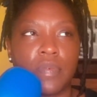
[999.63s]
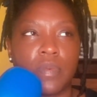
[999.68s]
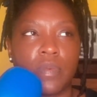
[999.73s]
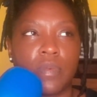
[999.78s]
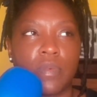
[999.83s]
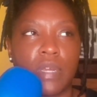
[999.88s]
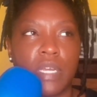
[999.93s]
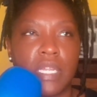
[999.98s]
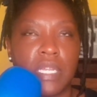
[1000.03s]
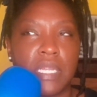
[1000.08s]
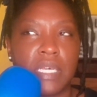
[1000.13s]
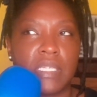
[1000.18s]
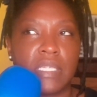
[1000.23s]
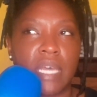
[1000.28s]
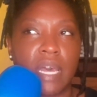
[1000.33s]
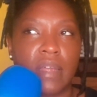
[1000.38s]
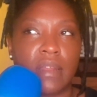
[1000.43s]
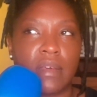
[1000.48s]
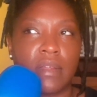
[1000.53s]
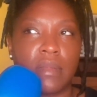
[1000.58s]
reading this
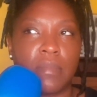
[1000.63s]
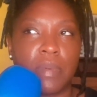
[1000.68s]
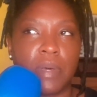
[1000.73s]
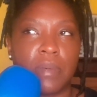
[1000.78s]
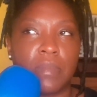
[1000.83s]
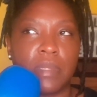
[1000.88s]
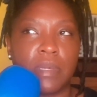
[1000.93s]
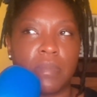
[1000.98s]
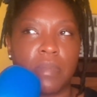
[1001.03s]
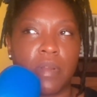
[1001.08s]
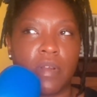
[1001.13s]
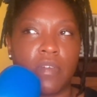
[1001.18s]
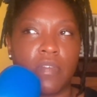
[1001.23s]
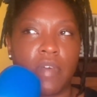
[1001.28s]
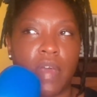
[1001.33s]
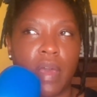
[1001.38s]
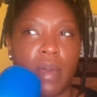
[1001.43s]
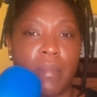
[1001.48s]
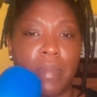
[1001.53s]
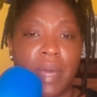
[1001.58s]
out on a public
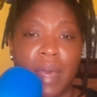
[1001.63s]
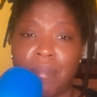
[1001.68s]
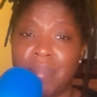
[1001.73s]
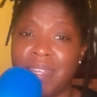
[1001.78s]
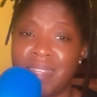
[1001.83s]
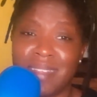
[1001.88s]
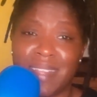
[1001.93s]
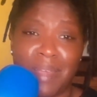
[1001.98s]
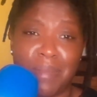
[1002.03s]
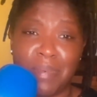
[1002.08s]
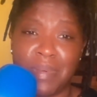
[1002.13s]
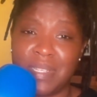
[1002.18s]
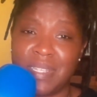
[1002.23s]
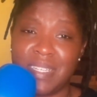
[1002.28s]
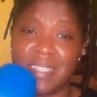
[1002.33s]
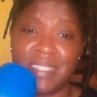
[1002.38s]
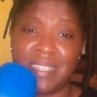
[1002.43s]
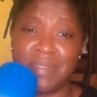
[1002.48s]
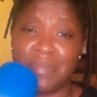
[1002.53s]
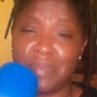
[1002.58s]
profile, but I mean, they put
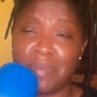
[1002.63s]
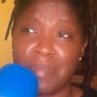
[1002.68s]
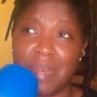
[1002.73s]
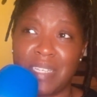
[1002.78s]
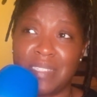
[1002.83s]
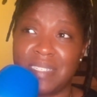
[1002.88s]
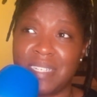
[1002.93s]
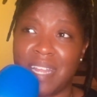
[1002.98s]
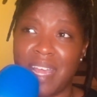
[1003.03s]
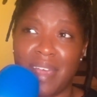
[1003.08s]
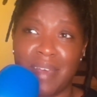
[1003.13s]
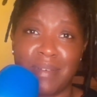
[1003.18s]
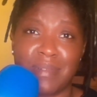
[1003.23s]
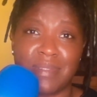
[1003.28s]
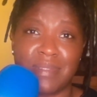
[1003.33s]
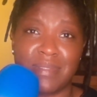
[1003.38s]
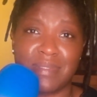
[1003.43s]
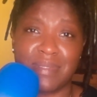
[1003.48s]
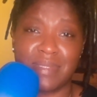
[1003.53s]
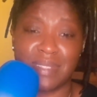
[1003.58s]
this information out.
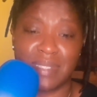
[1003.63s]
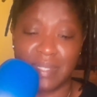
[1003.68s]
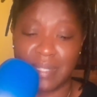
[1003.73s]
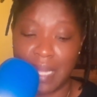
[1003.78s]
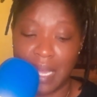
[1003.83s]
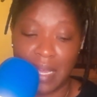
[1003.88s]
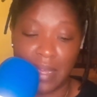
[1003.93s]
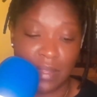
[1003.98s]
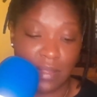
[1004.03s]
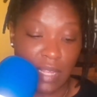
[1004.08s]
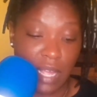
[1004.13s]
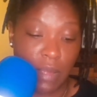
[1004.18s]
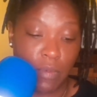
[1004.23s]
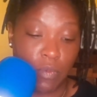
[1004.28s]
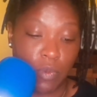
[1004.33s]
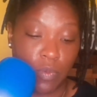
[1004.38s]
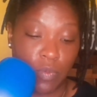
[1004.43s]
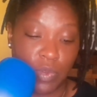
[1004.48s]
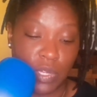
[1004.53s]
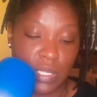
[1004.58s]
They
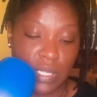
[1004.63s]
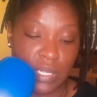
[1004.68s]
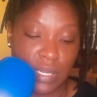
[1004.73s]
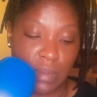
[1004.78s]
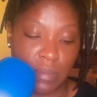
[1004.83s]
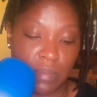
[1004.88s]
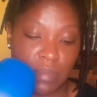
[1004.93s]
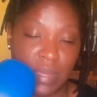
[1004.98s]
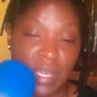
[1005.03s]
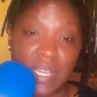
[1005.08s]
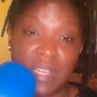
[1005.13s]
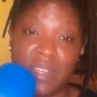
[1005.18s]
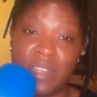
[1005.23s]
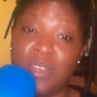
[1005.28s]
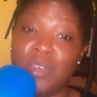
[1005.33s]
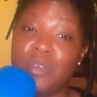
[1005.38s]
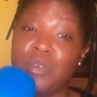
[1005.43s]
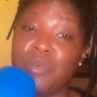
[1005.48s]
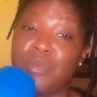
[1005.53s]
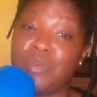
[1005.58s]
were willing to meet
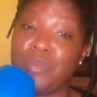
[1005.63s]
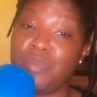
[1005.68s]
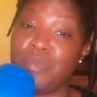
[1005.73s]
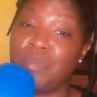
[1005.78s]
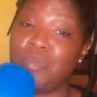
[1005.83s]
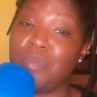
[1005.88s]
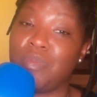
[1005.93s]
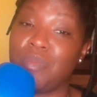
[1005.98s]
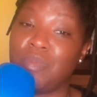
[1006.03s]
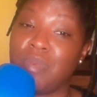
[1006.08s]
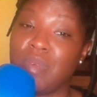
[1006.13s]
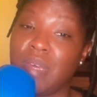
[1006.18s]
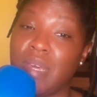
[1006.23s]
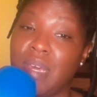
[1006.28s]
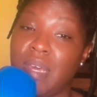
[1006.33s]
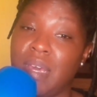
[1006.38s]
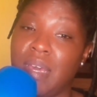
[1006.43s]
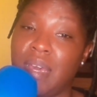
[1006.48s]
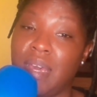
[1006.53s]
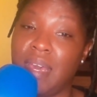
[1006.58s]
you,
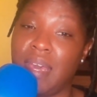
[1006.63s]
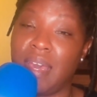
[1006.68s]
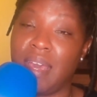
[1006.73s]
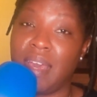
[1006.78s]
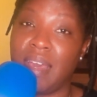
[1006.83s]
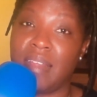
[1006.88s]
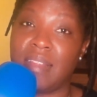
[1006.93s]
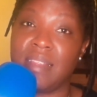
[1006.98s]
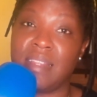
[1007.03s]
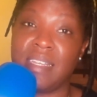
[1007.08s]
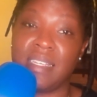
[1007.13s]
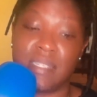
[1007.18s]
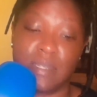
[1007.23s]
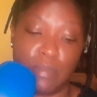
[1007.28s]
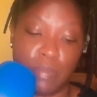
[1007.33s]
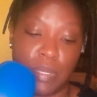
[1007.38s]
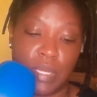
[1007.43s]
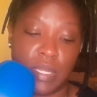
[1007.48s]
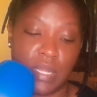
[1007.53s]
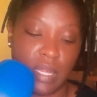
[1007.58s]
and this
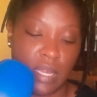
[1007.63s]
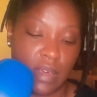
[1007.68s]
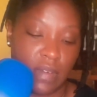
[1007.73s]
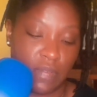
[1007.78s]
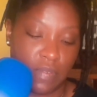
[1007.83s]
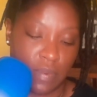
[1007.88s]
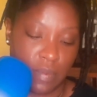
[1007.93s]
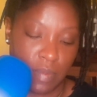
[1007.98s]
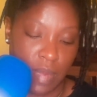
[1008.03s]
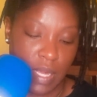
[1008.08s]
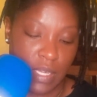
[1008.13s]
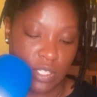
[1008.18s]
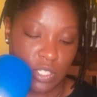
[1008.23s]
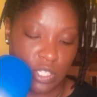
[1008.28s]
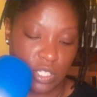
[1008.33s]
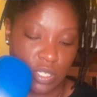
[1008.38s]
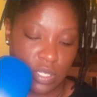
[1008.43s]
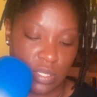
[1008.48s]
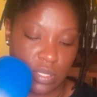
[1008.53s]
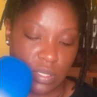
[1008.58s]
be the
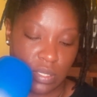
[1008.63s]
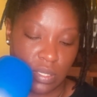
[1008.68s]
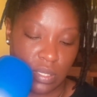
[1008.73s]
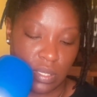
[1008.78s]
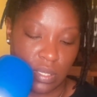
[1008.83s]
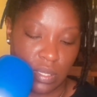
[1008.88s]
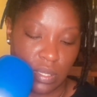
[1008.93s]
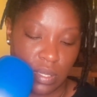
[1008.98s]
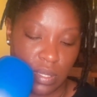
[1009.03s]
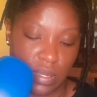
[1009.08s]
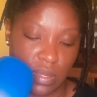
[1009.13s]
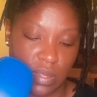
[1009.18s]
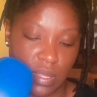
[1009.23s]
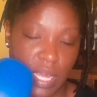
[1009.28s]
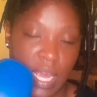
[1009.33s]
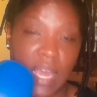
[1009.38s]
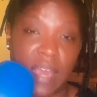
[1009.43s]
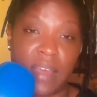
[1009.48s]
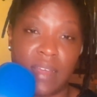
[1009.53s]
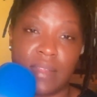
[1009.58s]
information
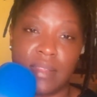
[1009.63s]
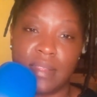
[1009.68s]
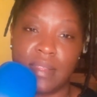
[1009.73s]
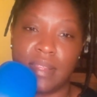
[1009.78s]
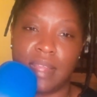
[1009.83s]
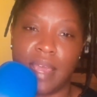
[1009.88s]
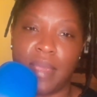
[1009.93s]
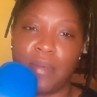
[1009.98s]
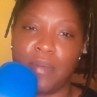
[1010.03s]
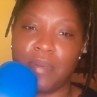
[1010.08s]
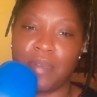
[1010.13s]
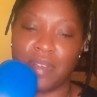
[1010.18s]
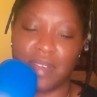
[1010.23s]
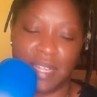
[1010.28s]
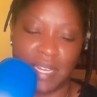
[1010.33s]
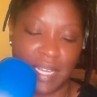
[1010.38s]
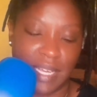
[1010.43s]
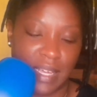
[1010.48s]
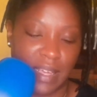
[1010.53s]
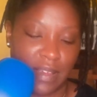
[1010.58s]
that they were
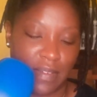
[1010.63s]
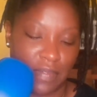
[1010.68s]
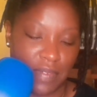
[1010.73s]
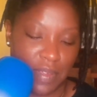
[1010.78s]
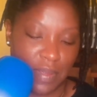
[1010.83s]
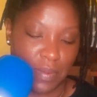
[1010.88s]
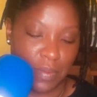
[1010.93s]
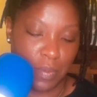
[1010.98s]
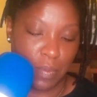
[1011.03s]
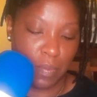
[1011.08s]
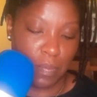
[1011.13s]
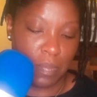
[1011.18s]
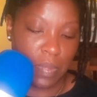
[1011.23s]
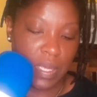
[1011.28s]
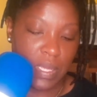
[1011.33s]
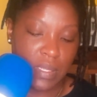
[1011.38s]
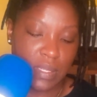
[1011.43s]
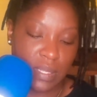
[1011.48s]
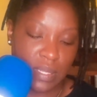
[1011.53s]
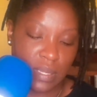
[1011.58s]
going to give you.
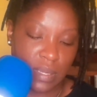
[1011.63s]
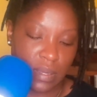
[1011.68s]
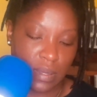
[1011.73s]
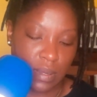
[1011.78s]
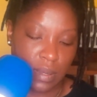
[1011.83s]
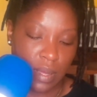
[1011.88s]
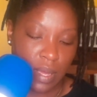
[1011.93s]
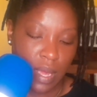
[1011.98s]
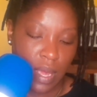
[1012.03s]
Pizza.